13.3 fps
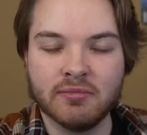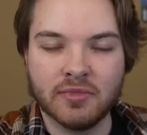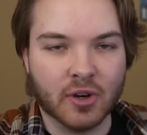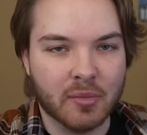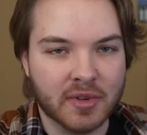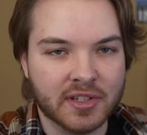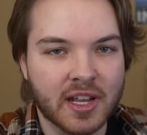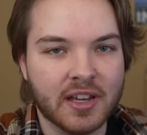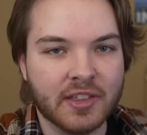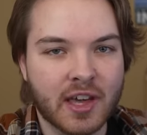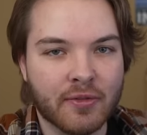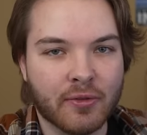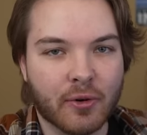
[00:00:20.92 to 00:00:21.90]
Don't mistake
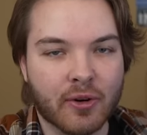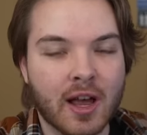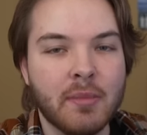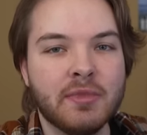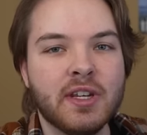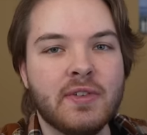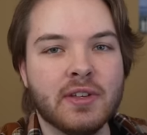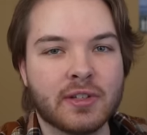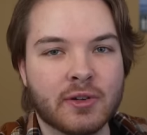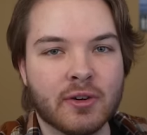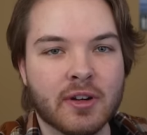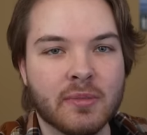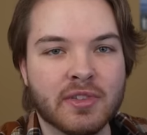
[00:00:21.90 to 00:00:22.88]
that for MTV's
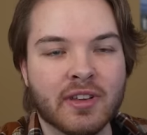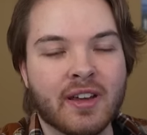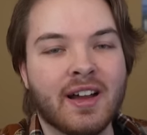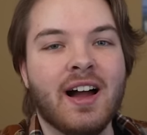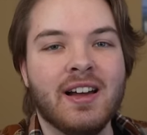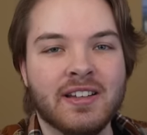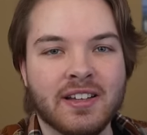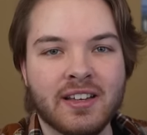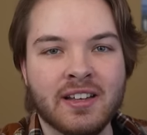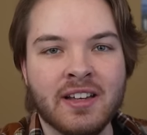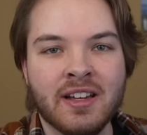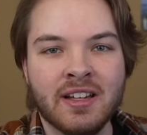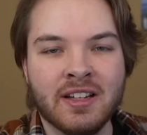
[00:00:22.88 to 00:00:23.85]
Cribs like I
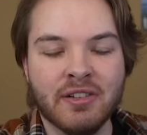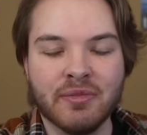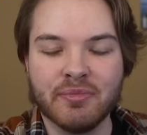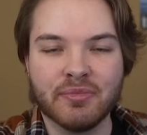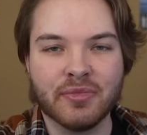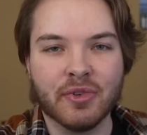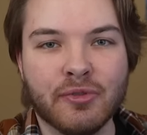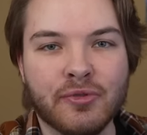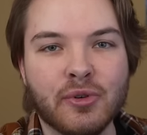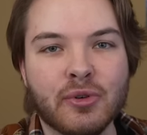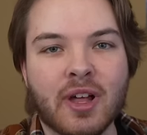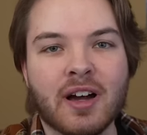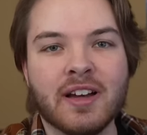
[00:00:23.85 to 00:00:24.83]
did. The
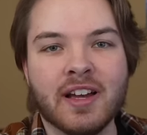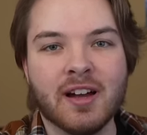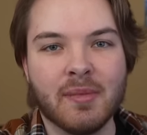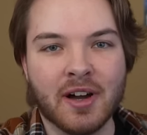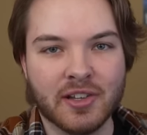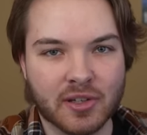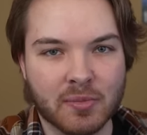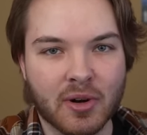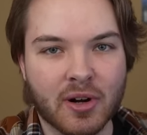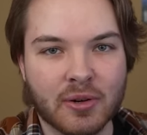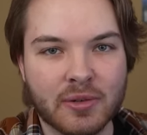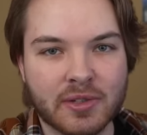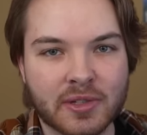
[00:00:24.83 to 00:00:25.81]
fool I am, I
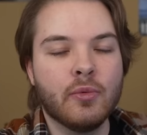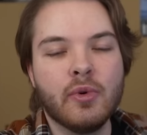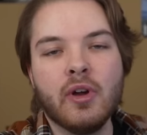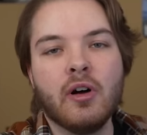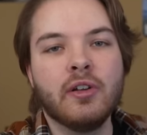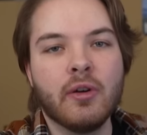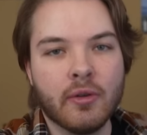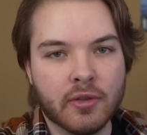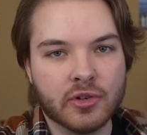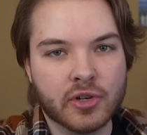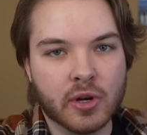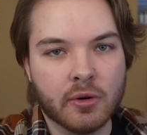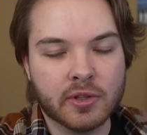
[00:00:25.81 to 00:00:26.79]
suppose. We all know
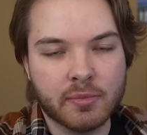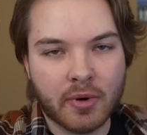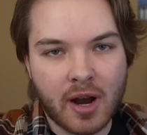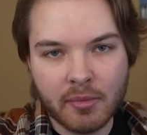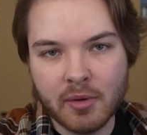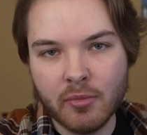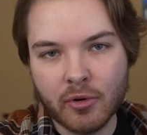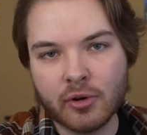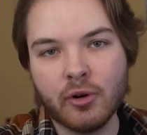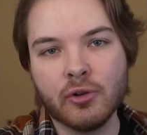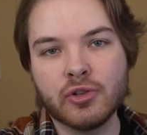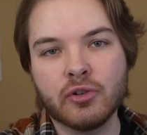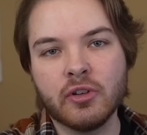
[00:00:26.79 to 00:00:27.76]
this show. It's probably more
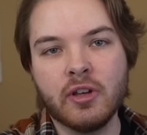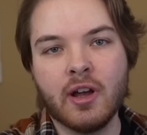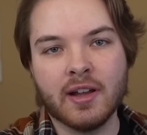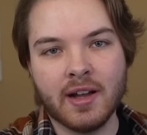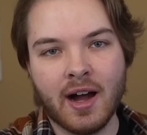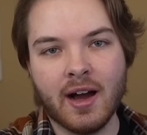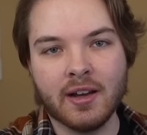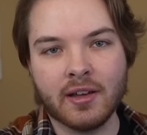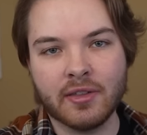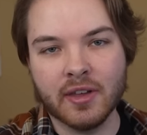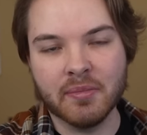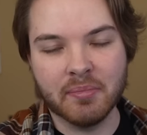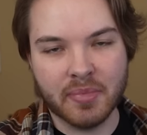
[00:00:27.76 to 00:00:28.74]
culturally iconic
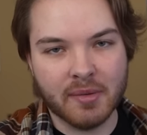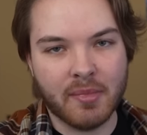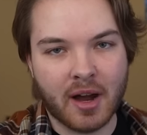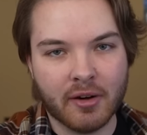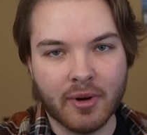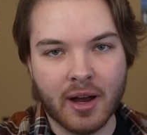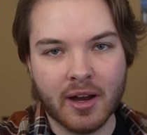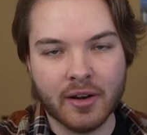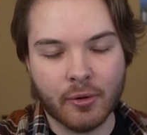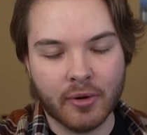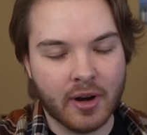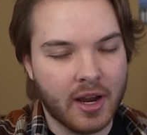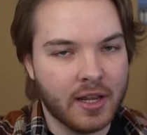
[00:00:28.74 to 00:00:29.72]
than Pimp My Ride
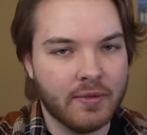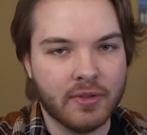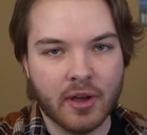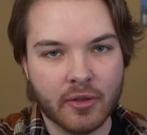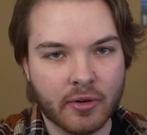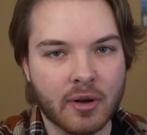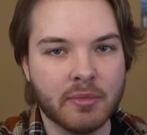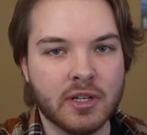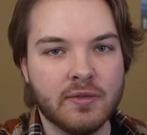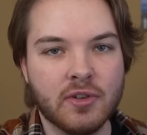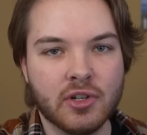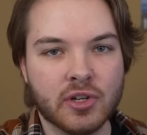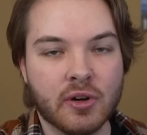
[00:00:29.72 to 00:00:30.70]
or any of the other
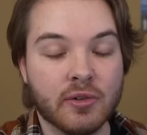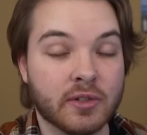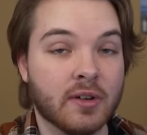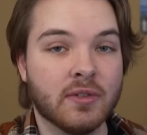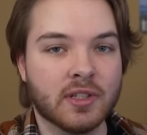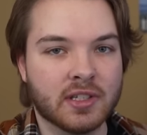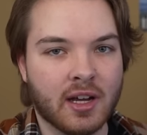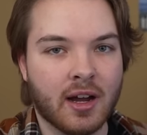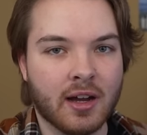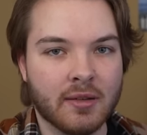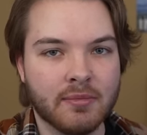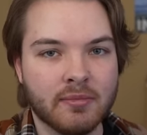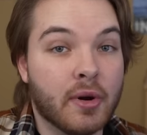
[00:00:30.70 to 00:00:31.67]
MTV shows of its
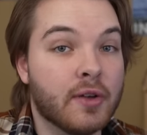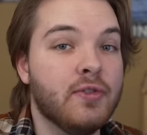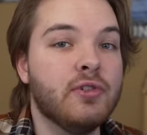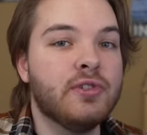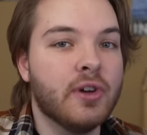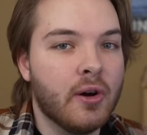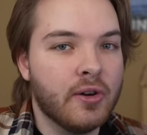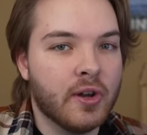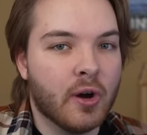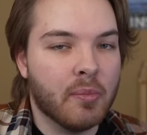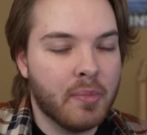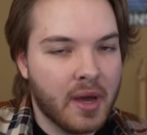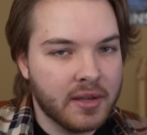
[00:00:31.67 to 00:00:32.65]
time. But if you don't
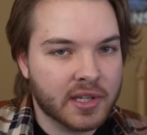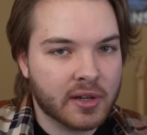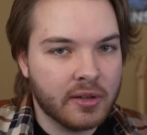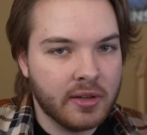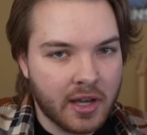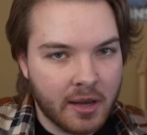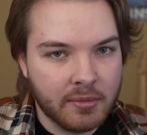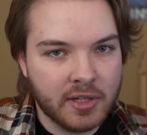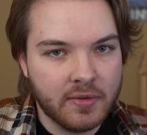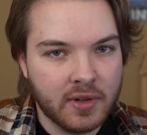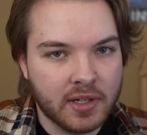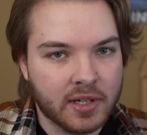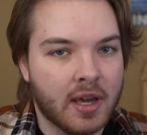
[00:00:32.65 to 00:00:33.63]
know, basically
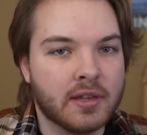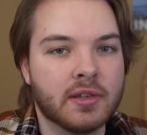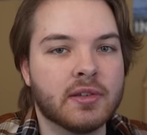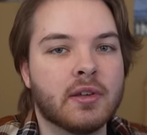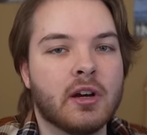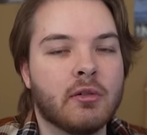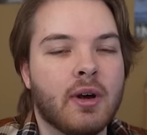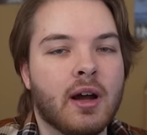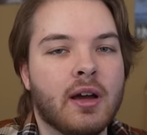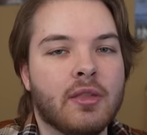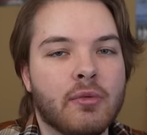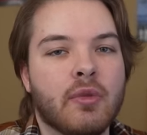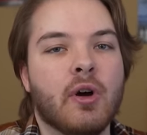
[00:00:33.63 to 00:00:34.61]
MTV takes us on a
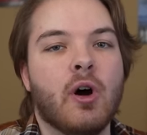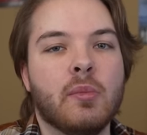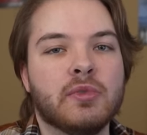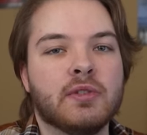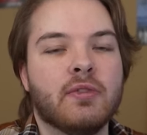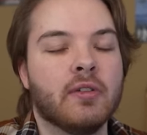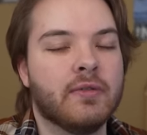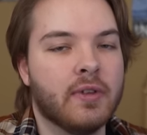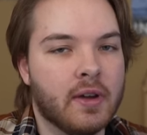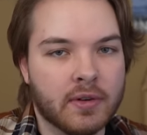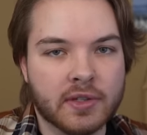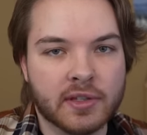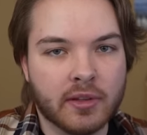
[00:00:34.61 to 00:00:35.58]
ride through the homes of our
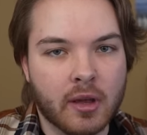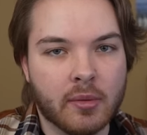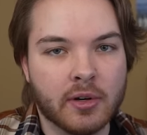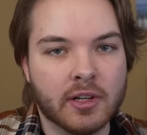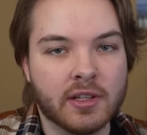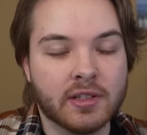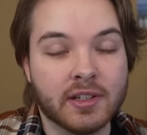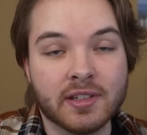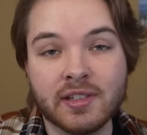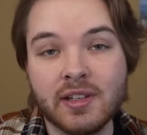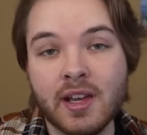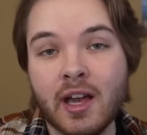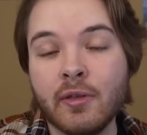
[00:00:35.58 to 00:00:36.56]
favorite celebrities to
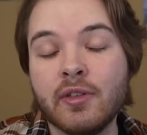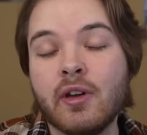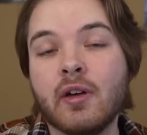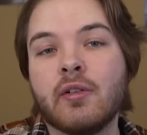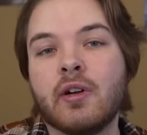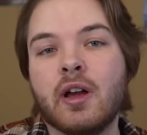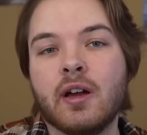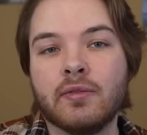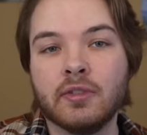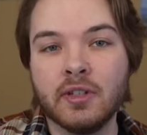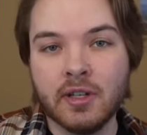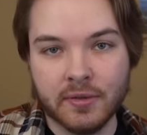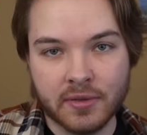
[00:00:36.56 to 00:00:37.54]
see how the other half
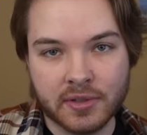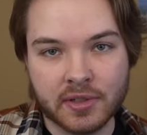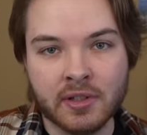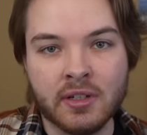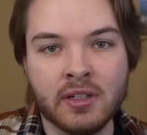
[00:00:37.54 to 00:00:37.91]
lives.